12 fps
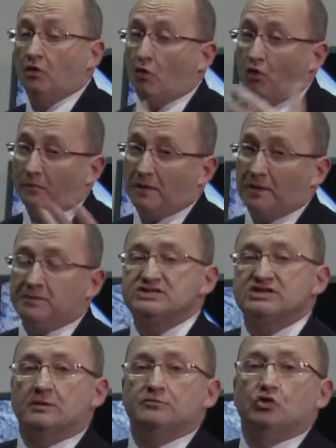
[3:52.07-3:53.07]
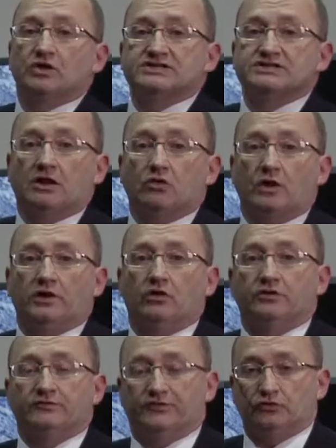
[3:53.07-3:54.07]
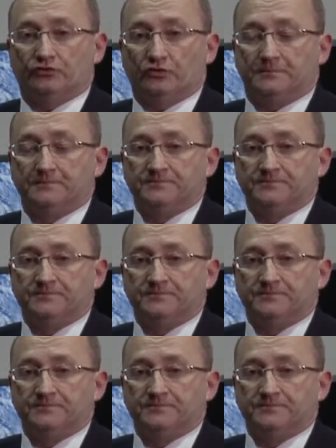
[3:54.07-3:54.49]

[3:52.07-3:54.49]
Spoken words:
or maybe some new accelerator in the future.